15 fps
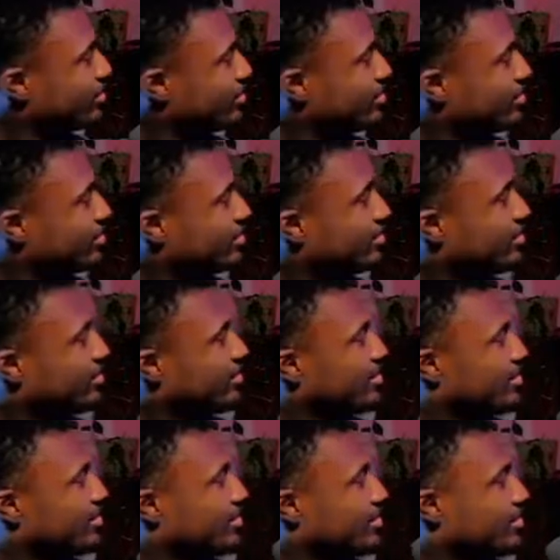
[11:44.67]
And
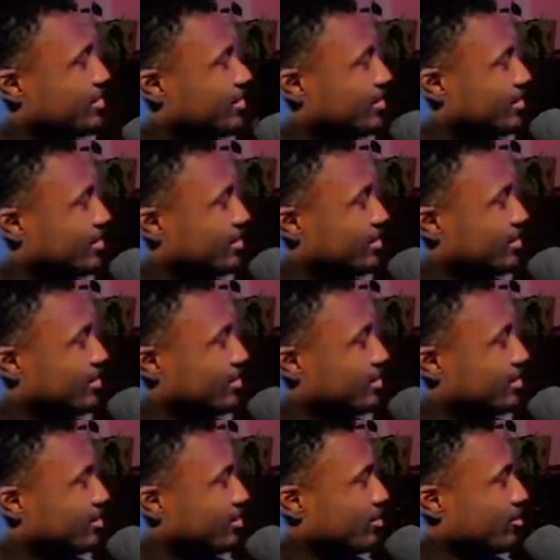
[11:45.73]
with my brother, it
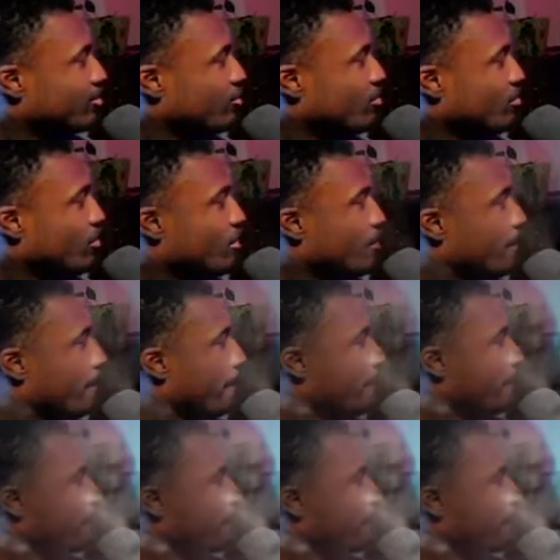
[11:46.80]
was, again, he was really into